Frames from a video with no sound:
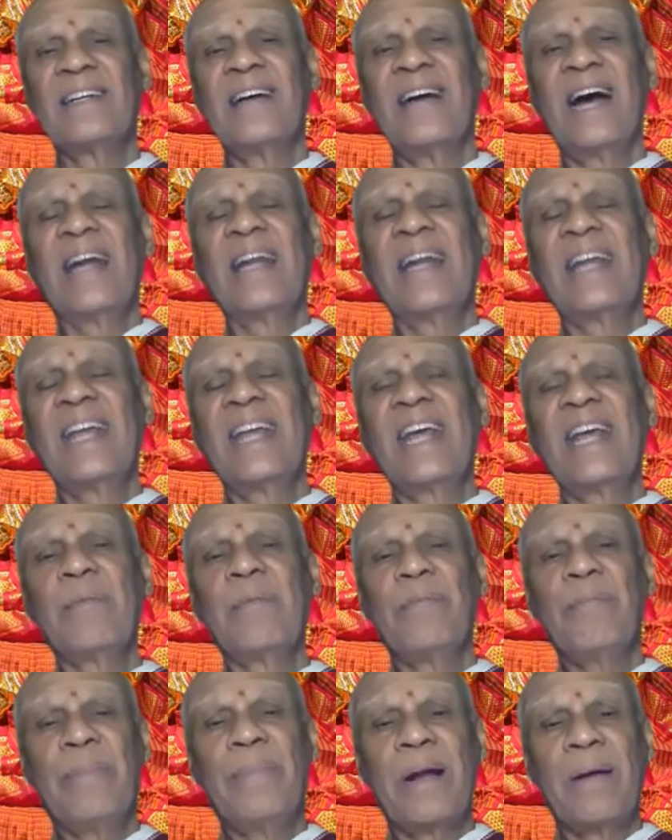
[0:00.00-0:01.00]
And
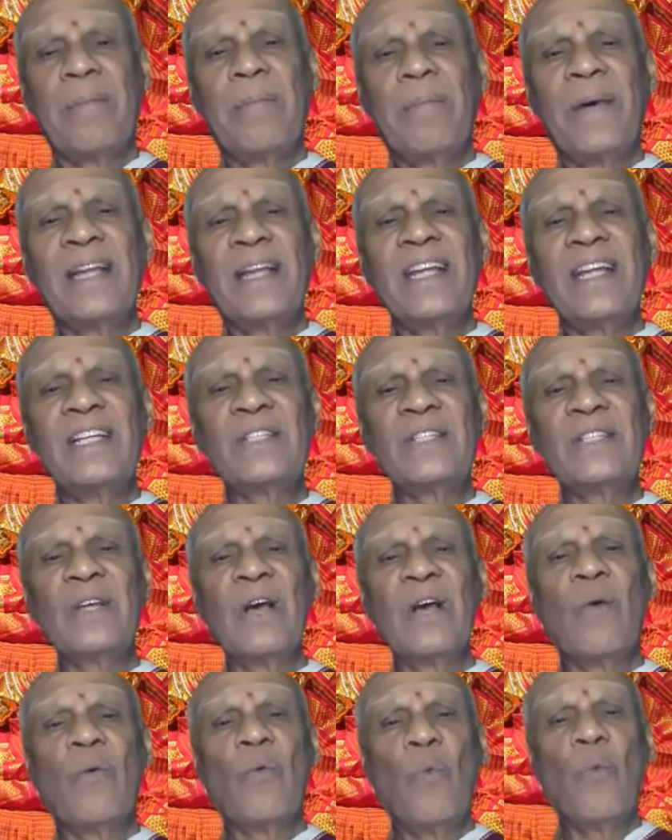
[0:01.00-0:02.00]
here Brahman is
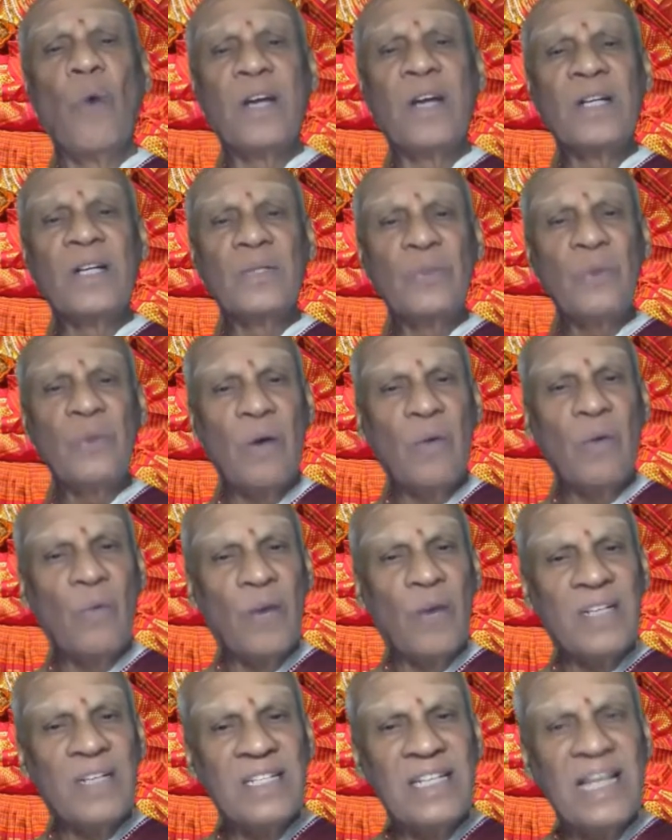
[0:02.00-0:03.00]

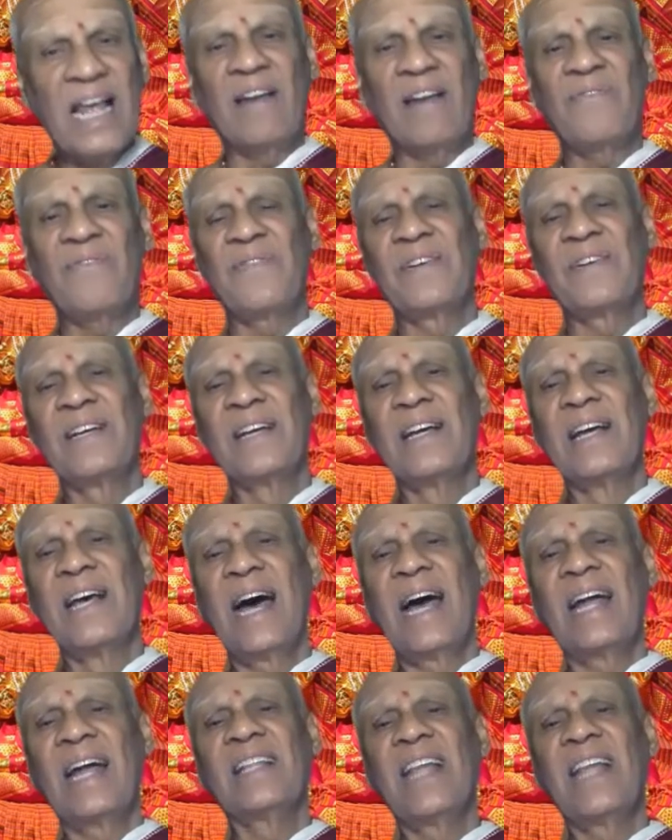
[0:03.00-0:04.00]
oneself.
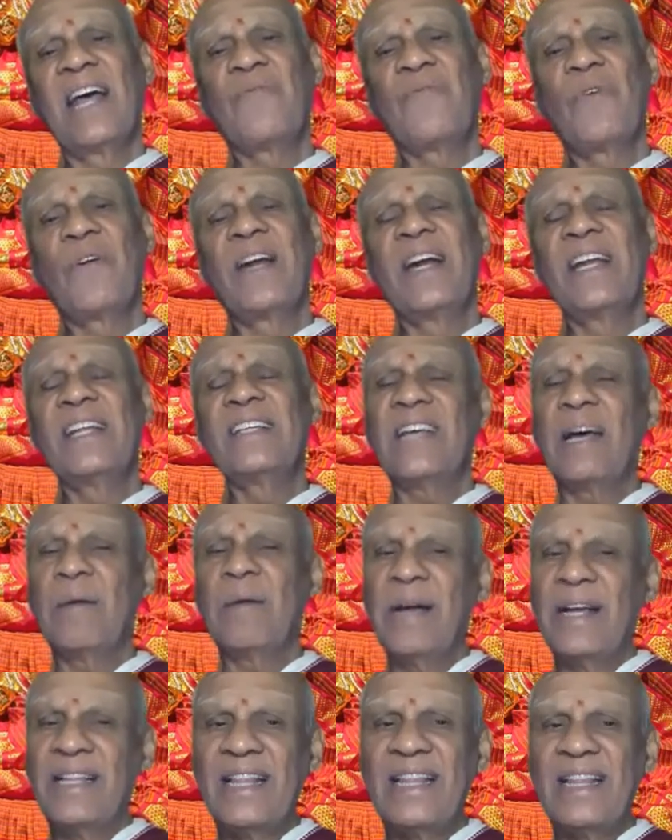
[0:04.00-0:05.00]
And therefore it is
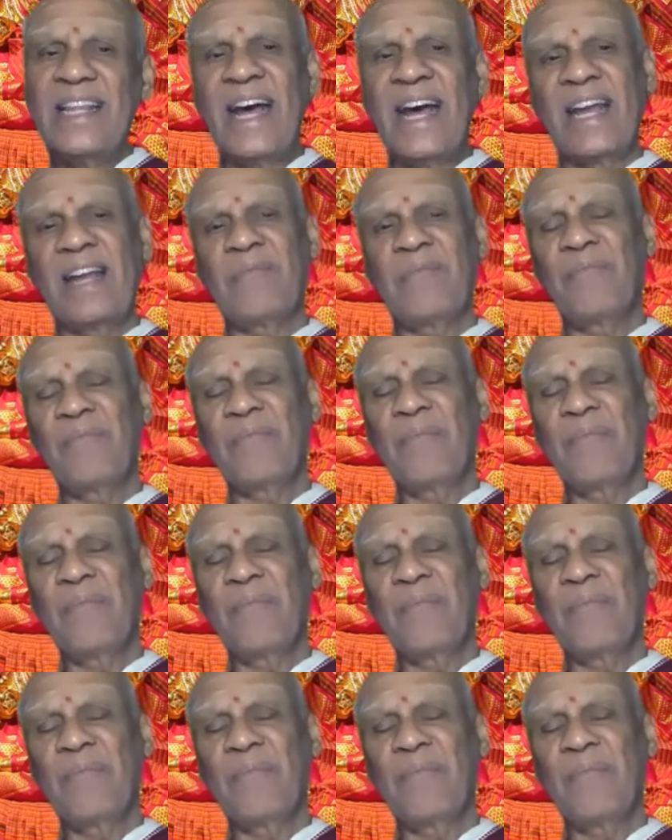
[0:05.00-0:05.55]
Abheda dhyana.